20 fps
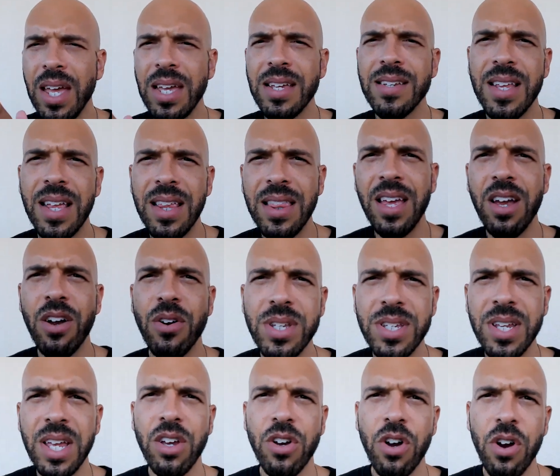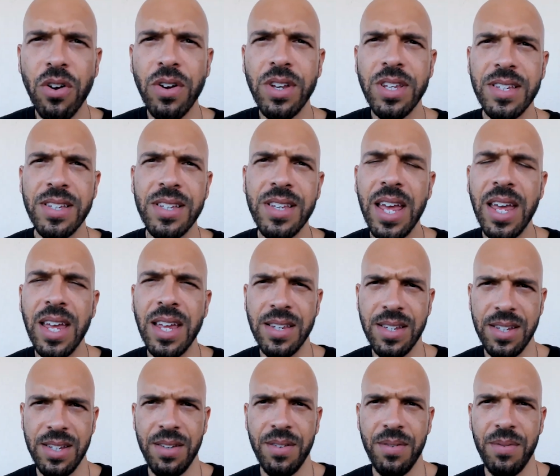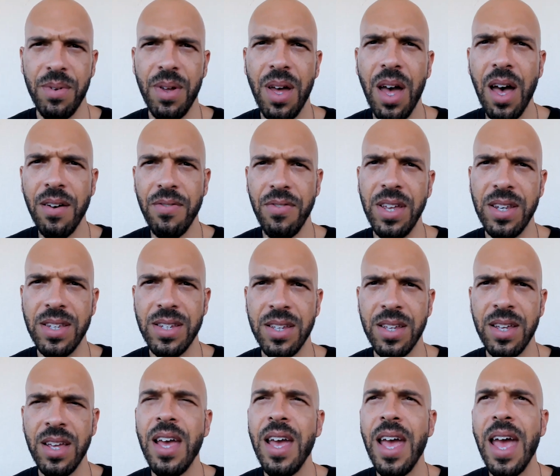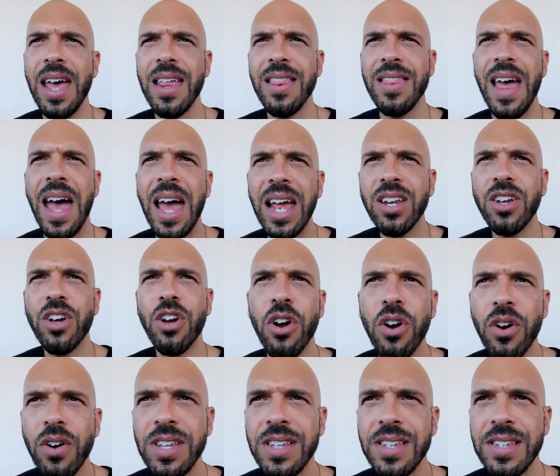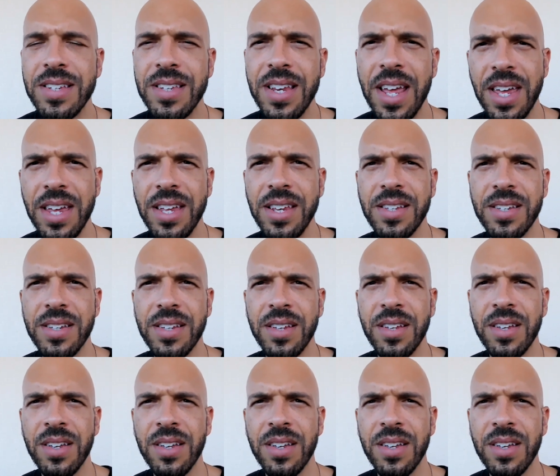is that there is a current state of it. And that current state